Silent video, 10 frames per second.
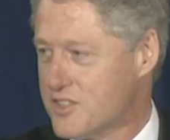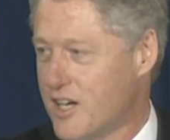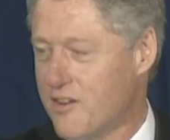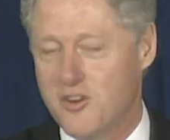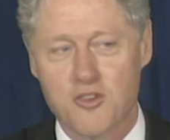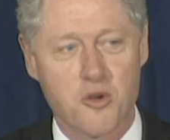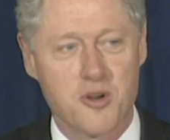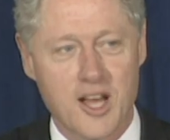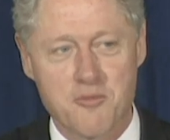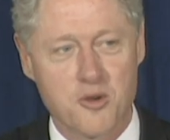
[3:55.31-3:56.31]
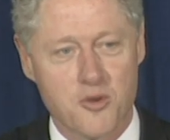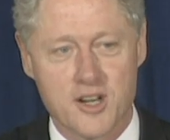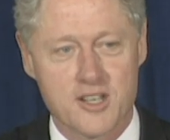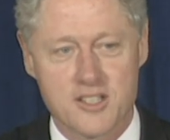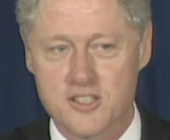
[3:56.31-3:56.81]
and Governor Romer and I have been
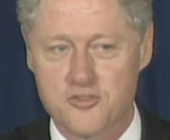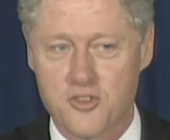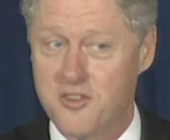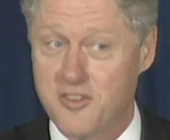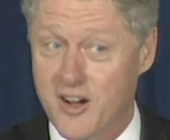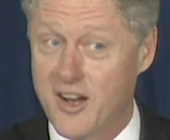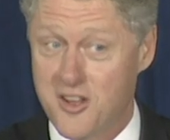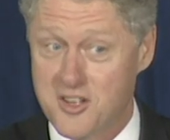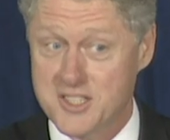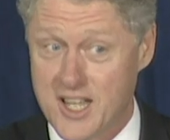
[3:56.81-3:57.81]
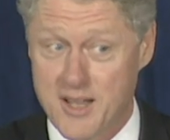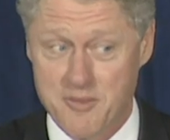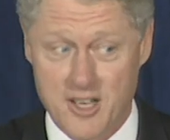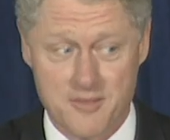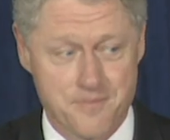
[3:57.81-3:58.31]
working at this for a very long
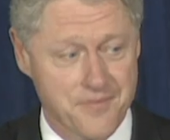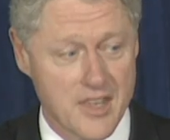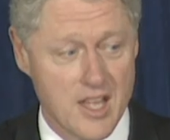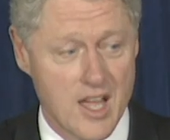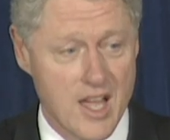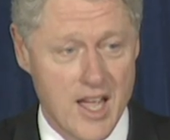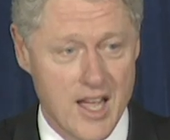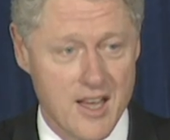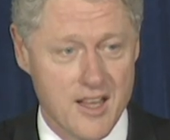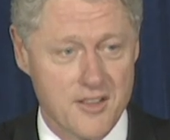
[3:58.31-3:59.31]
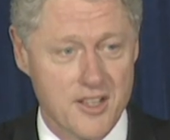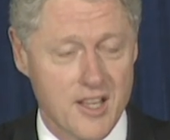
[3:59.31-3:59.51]
time now,